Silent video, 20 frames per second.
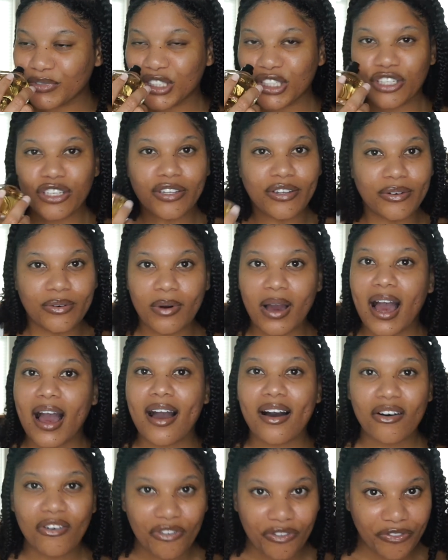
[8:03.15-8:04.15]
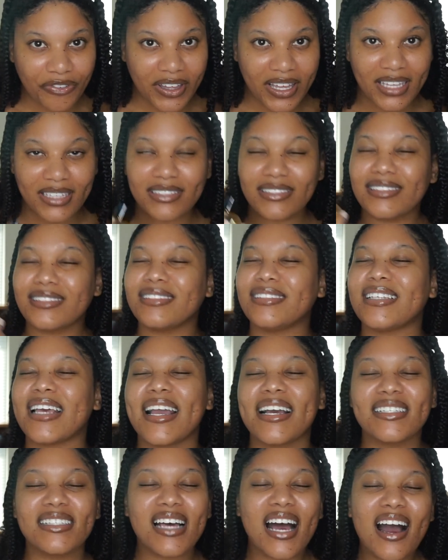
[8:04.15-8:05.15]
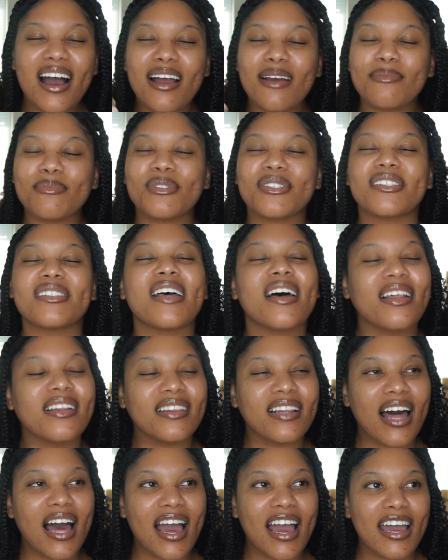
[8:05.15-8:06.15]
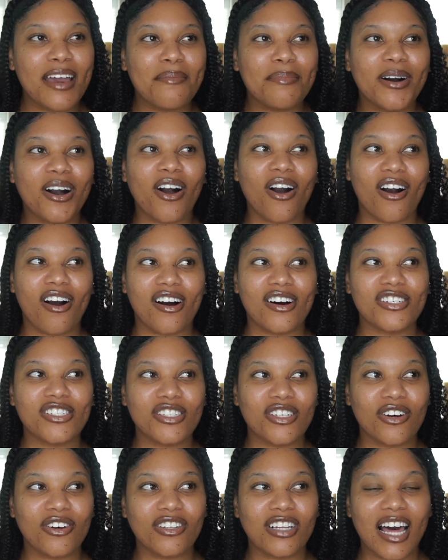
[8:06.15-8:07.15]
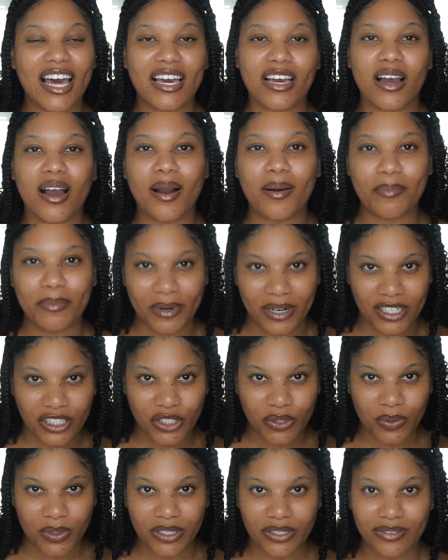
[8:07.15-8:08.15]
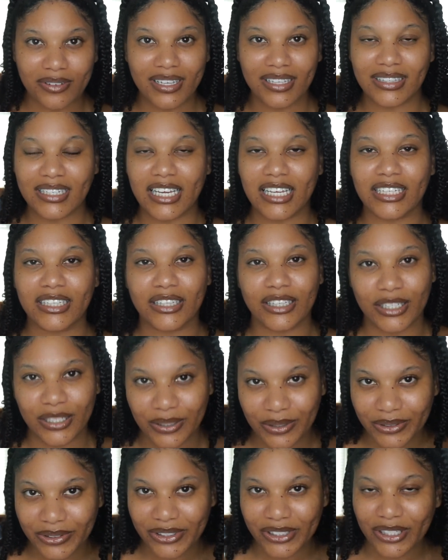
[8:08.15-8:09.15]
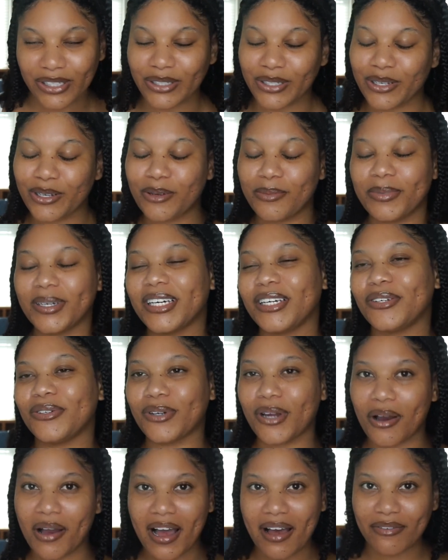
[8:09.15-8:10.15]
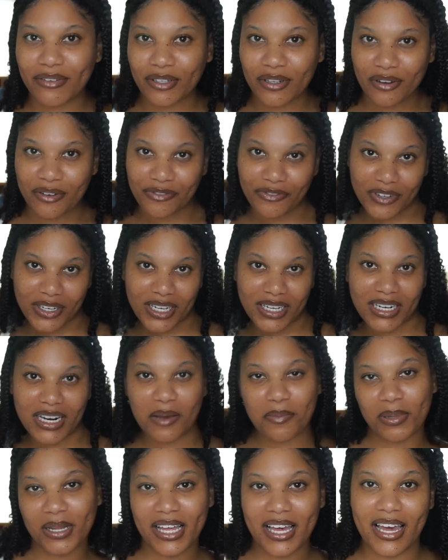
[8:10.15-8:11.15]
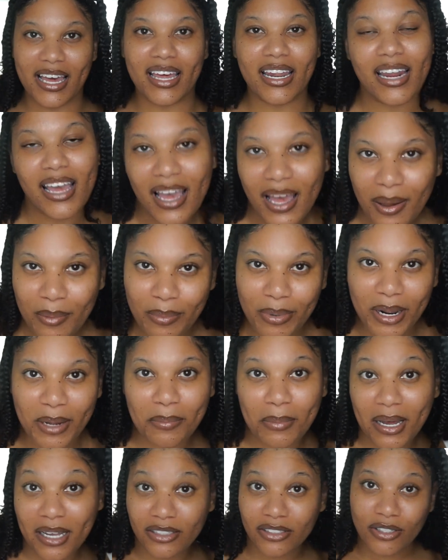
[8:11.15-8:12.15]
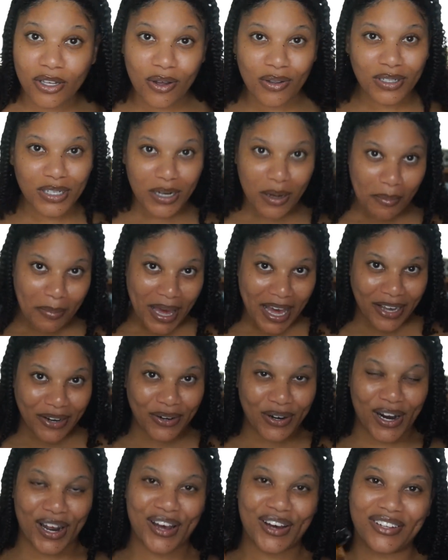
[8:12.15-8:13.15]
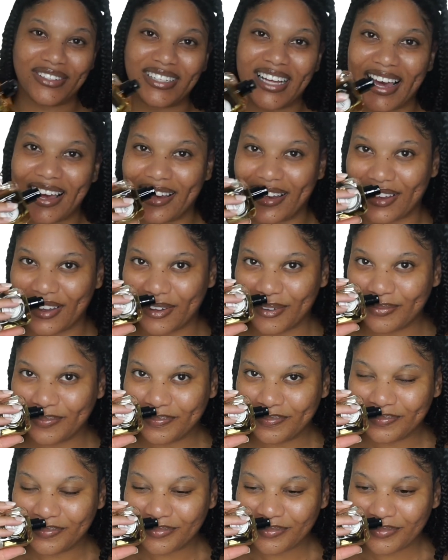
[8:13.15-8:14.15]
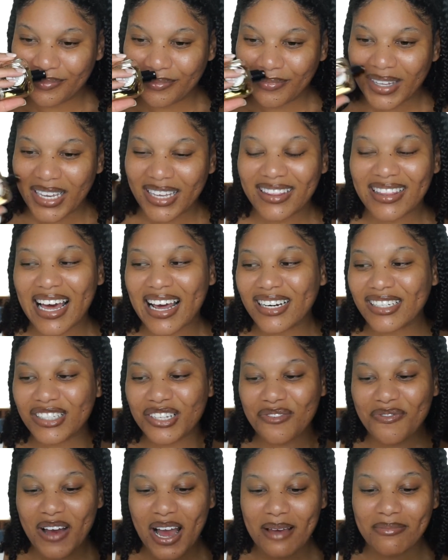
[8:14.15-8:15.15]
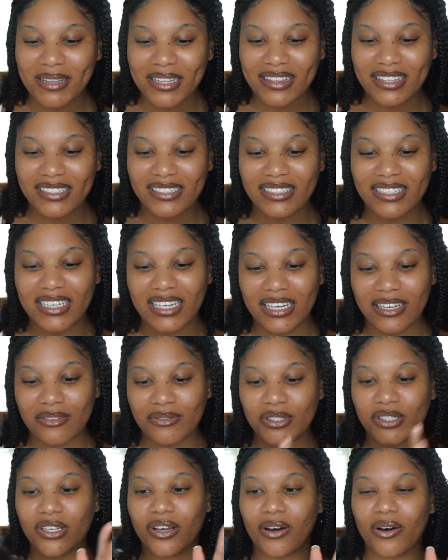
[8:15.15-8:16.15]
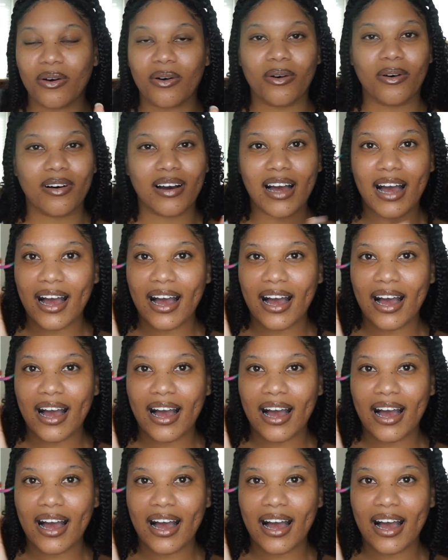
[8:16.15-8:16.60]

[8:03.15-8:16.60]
cute outfits, daytime sunlight, but also like a brunch where you can let loose a little bit, you know, have a little fun. They playing Break My Soul in the background. Like, that is the vibe that this gives. So